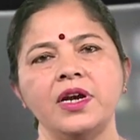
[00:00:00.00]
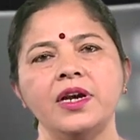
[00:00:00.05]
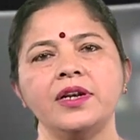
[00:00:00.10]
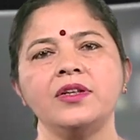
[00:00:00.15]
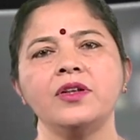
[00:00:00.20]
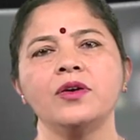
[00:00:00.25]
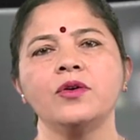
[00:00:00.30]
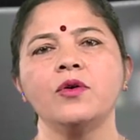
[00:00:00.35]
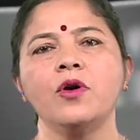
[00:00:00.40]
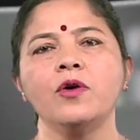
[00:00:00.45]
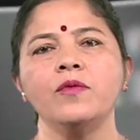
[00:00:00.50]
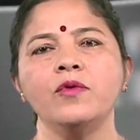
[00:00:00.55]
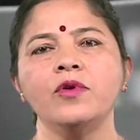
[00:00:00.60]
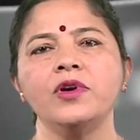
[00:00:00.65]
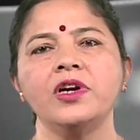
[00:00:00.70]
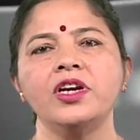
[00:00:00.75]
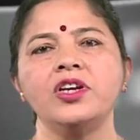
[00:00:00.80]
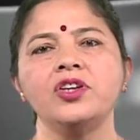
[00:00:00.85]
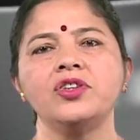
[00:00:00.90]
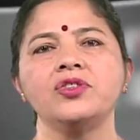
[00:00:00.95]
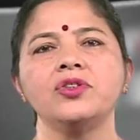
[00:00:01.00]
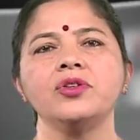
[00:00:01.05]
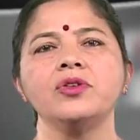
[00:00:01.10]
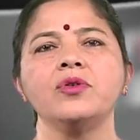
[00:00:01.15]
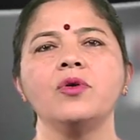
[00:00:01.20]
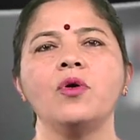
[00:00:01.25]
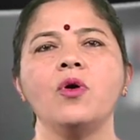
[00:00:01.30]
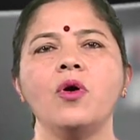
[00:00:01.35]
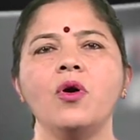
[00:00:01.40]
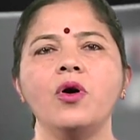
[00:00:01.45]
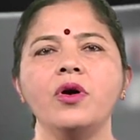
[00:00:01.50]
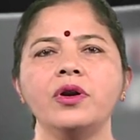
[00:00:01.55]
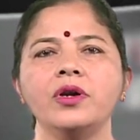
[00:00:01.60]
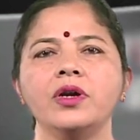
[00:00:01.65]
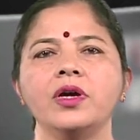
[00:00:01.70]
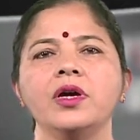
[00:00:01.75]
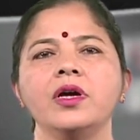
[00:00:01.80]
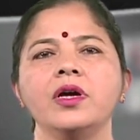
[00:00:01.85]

at the convocation or